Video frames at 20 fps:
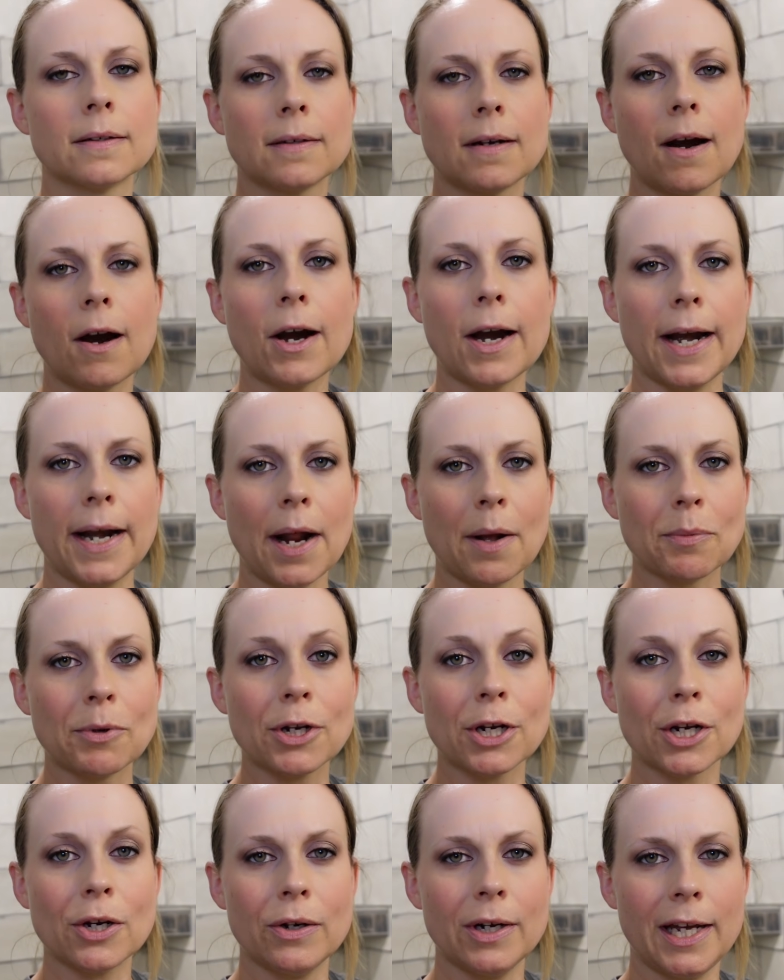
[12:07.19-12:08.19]
Alright, I'm going
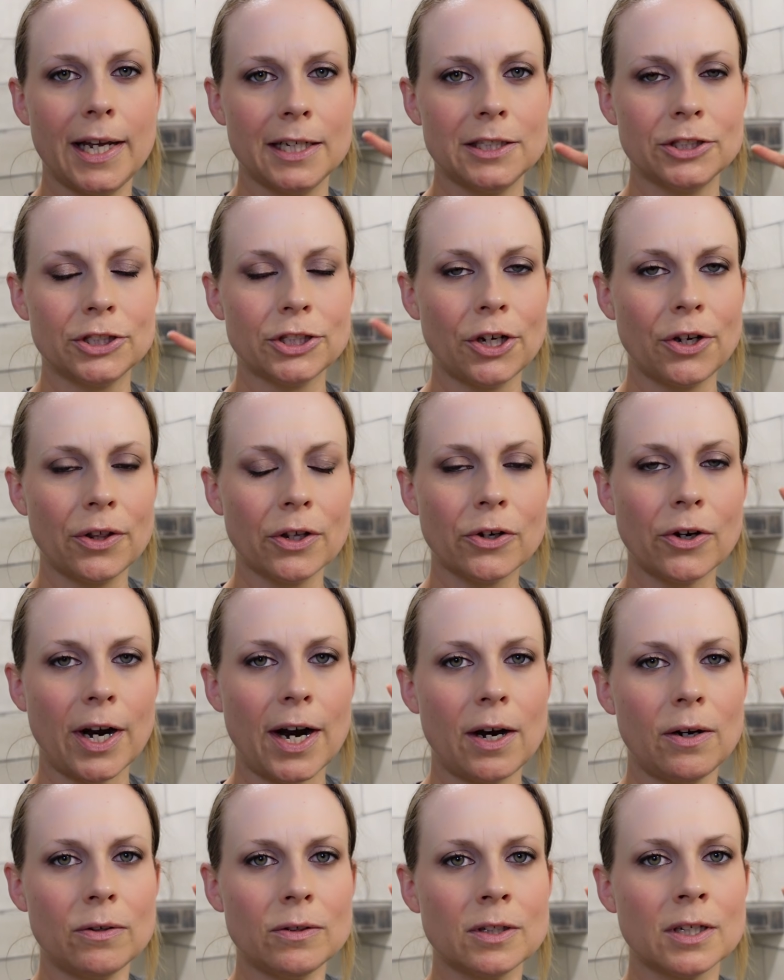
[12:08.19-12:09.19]
to go ahead and show you the
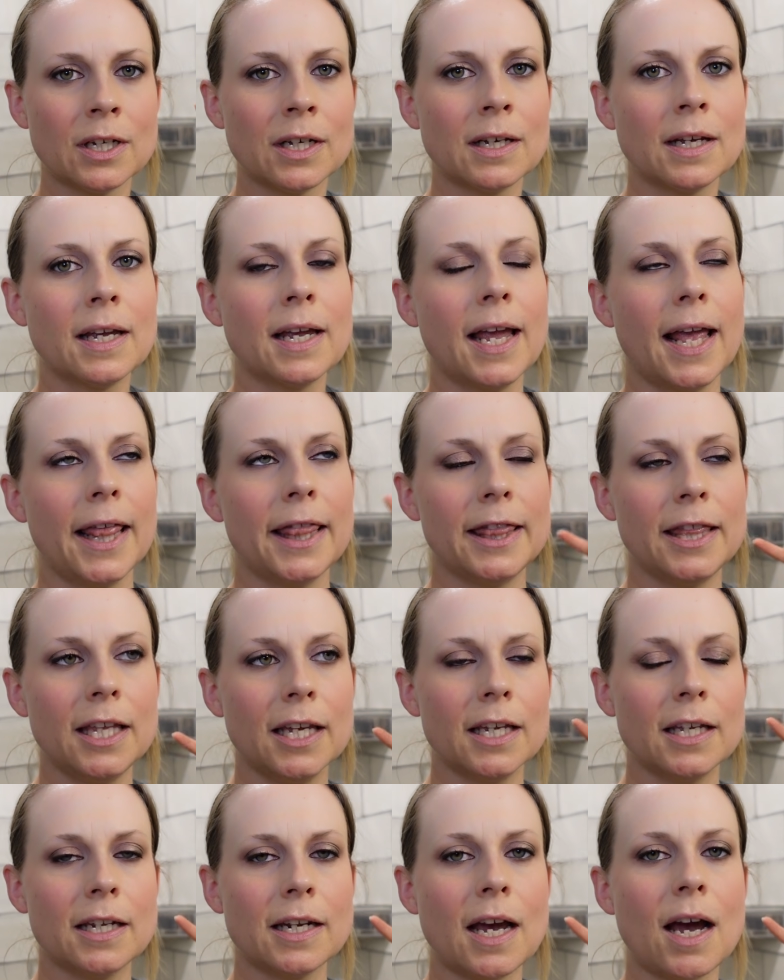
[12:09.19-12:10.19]
grout, and
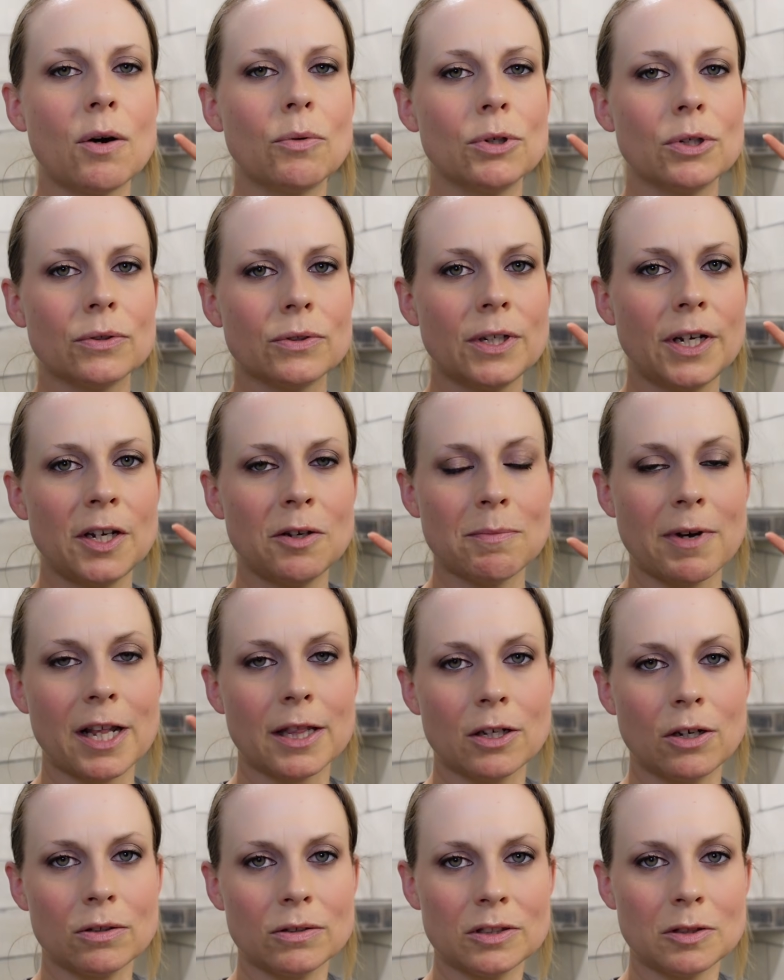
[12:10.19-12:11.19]
then I will tell you my
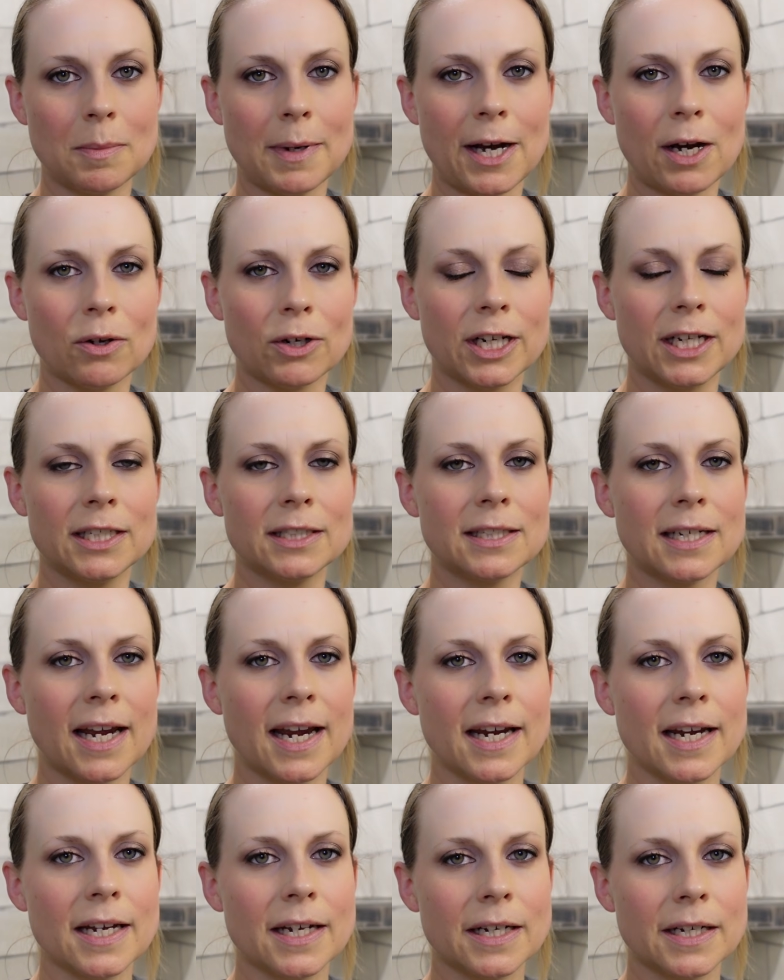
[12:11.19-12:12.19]
thoughts about it
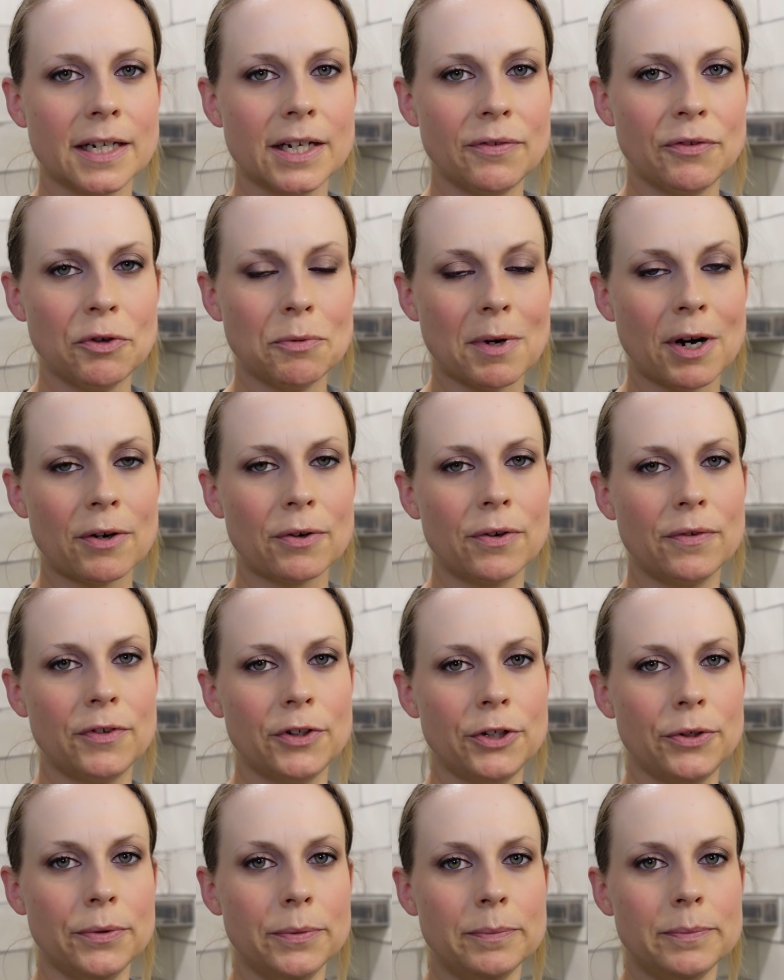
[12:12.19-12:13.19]
and give you my
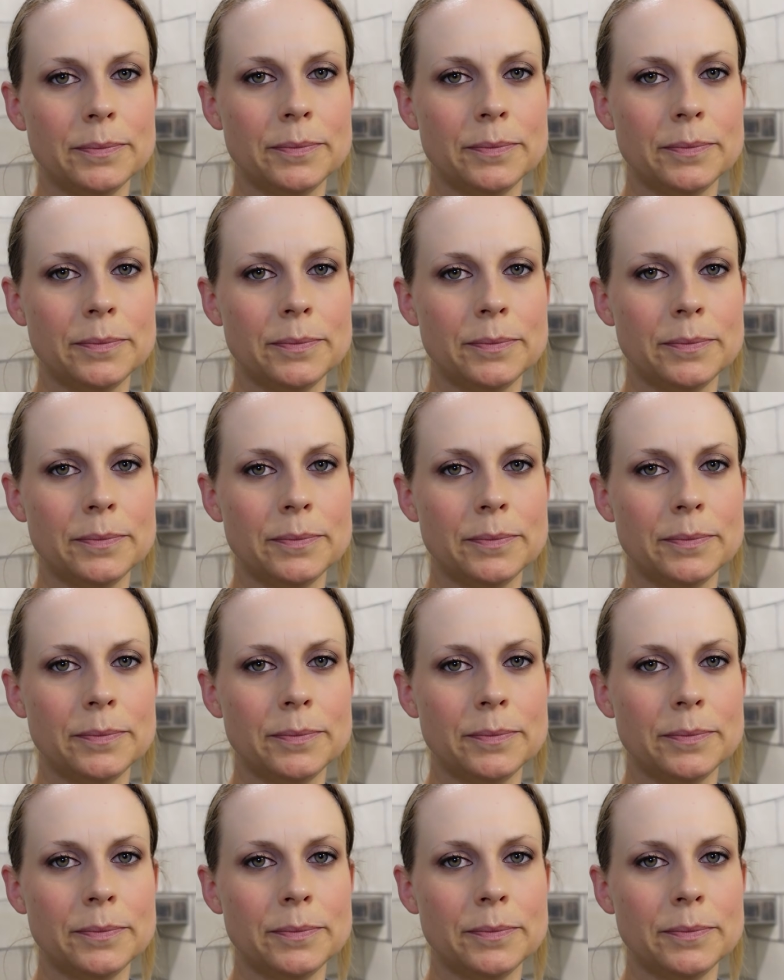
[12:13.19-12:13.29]
review.